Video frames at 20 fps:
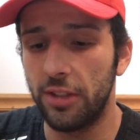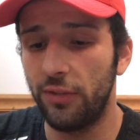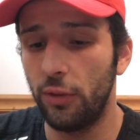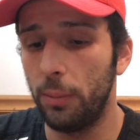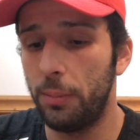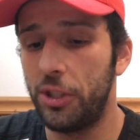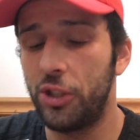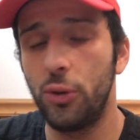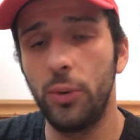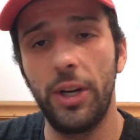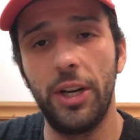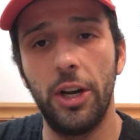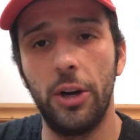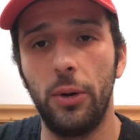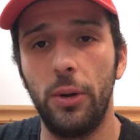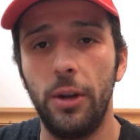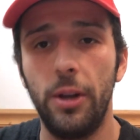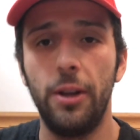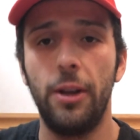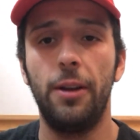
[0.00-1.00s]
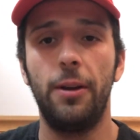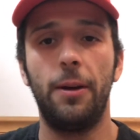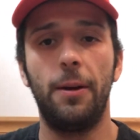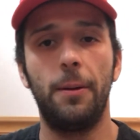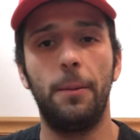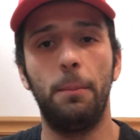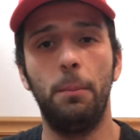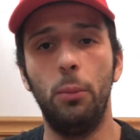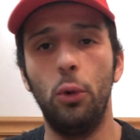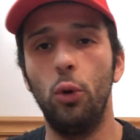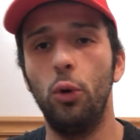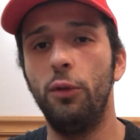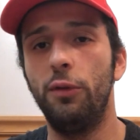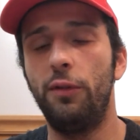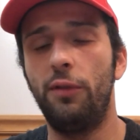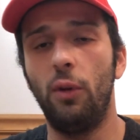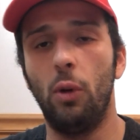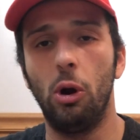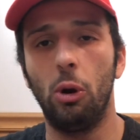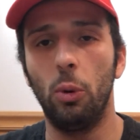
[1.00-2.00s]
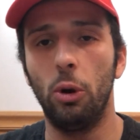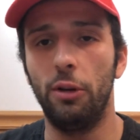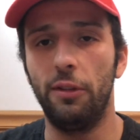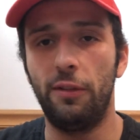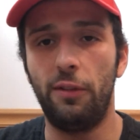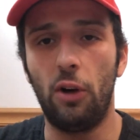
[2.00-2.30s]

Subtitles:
For Petrino, move forward,